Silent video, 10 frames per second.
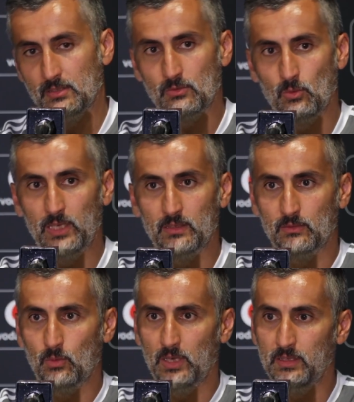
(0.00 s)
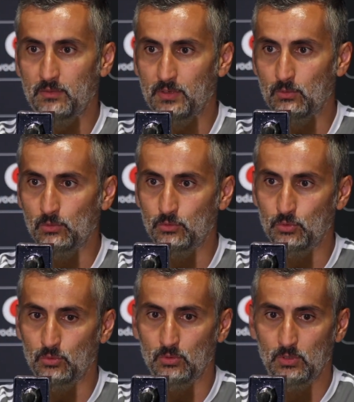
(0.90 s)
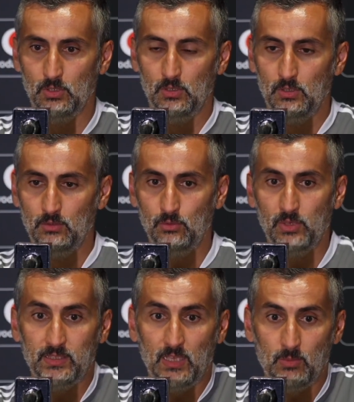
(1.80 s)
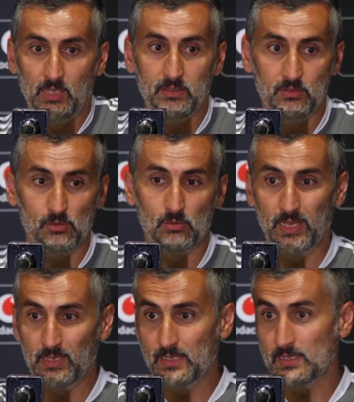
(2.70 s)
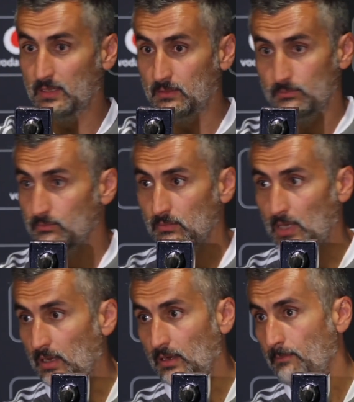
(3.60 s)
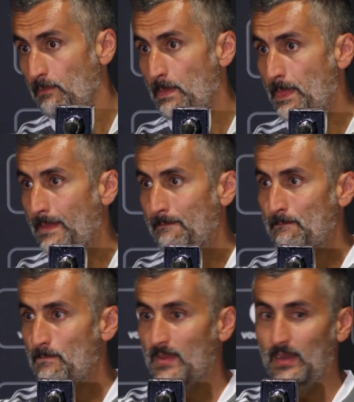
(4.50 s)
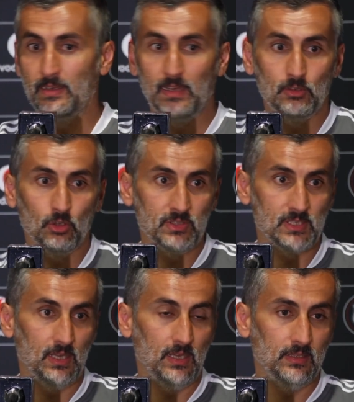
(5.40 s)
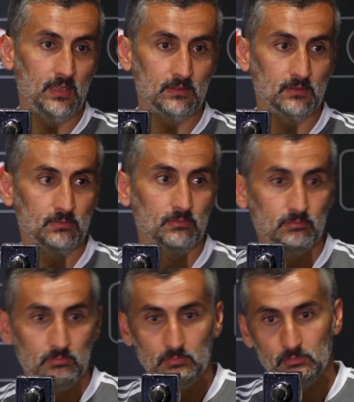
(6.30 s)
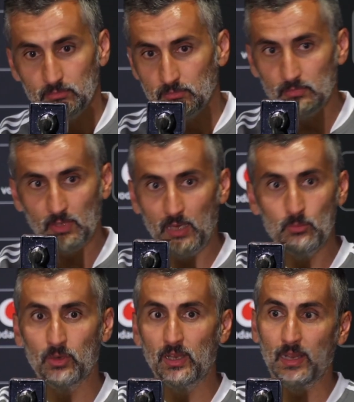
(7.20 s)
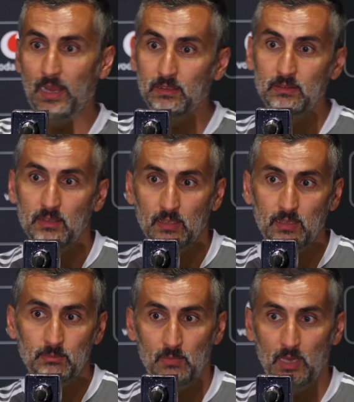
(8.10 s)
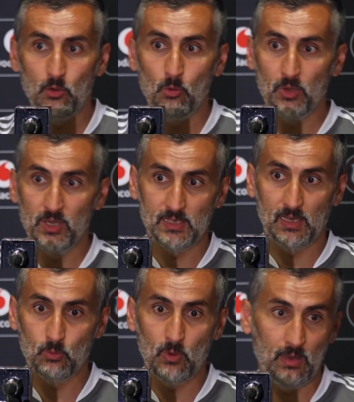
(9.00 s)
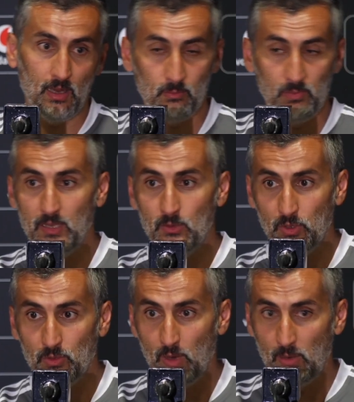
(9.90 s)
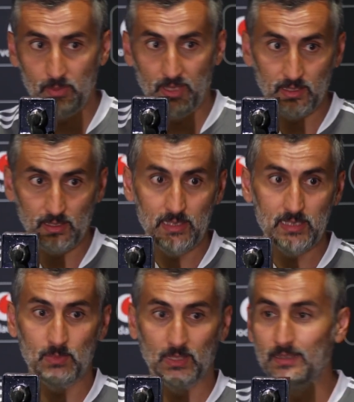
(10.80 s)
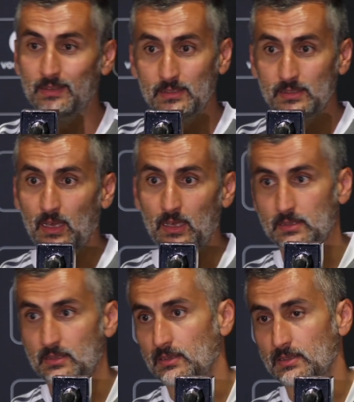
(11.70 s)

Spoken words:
quite difficult to get the advantage. So like I said, I cannot say that I wouldn't like that my opponents are playing with one player less, but in this case the